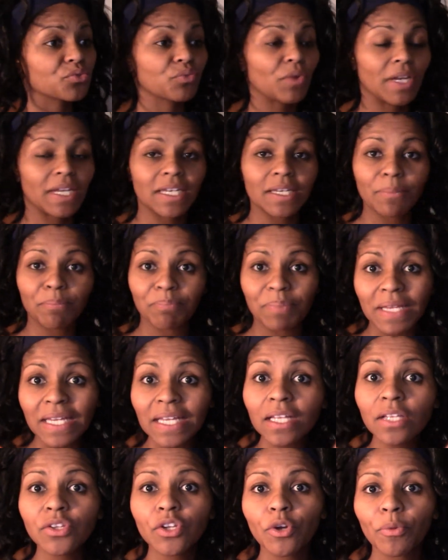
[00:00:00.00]
ready to be
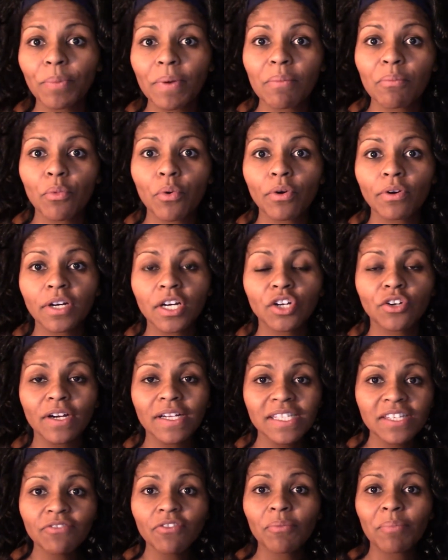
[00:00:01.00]
a little bit more
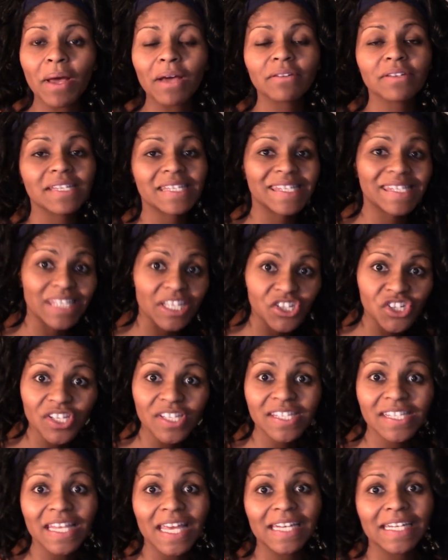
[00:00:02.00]
aggressive about
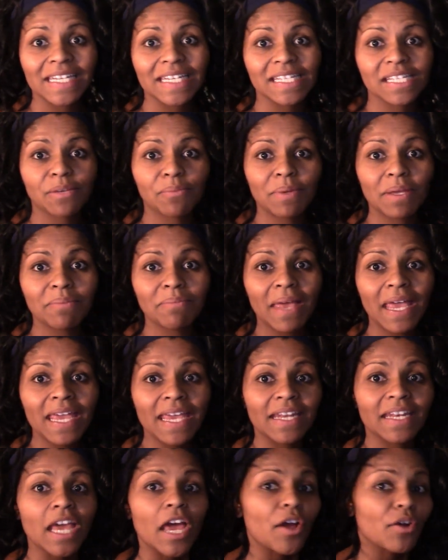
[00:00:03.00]
decisions that need to be
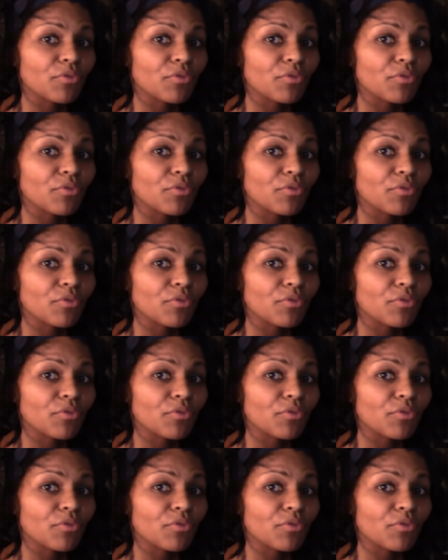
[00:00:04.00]
made,